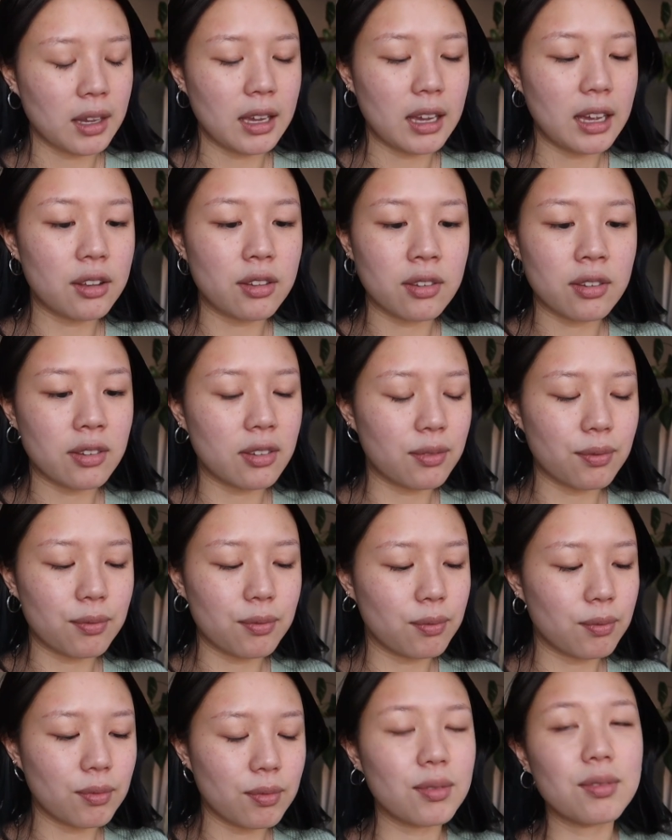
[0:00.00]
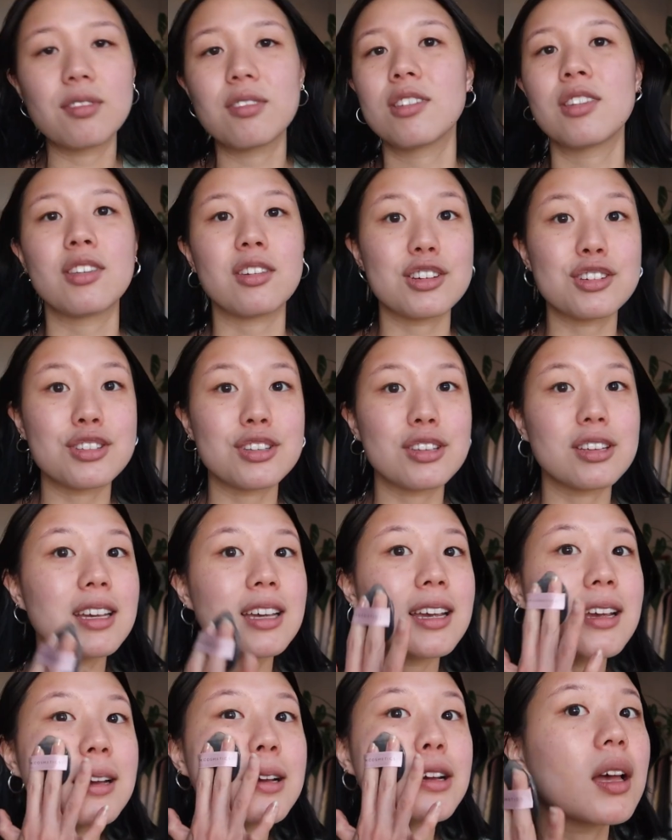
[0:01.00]
It's,
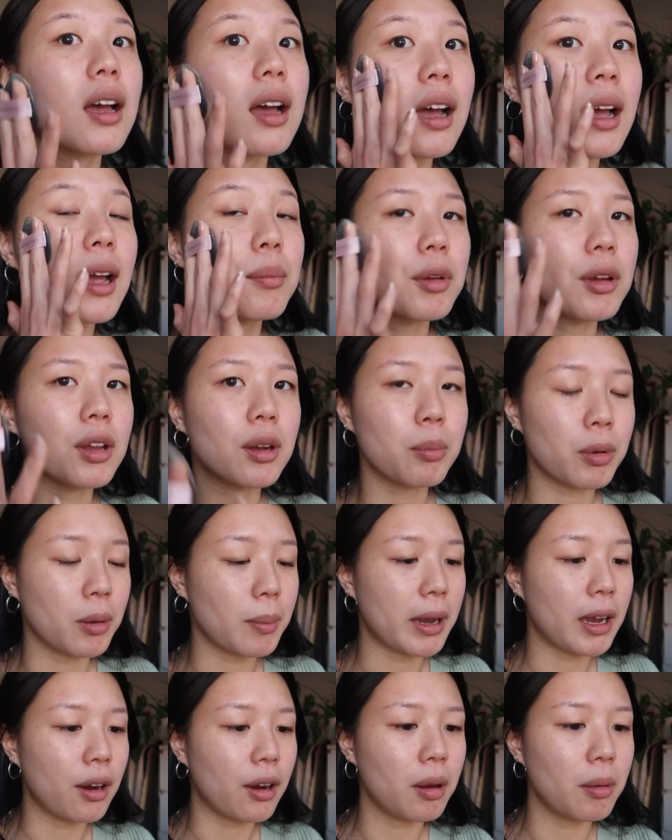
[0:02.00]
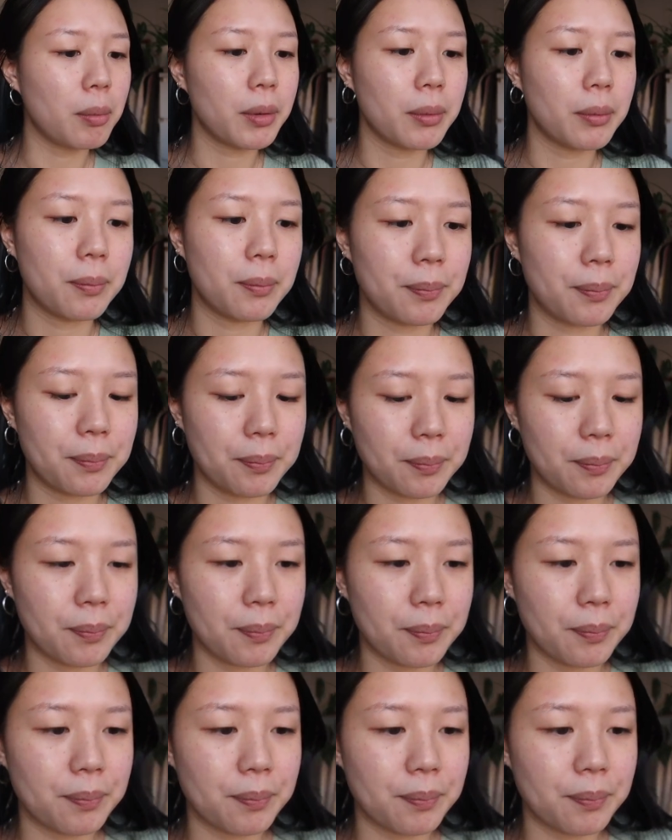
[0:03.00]
seriously, I'm gonna put my hair up.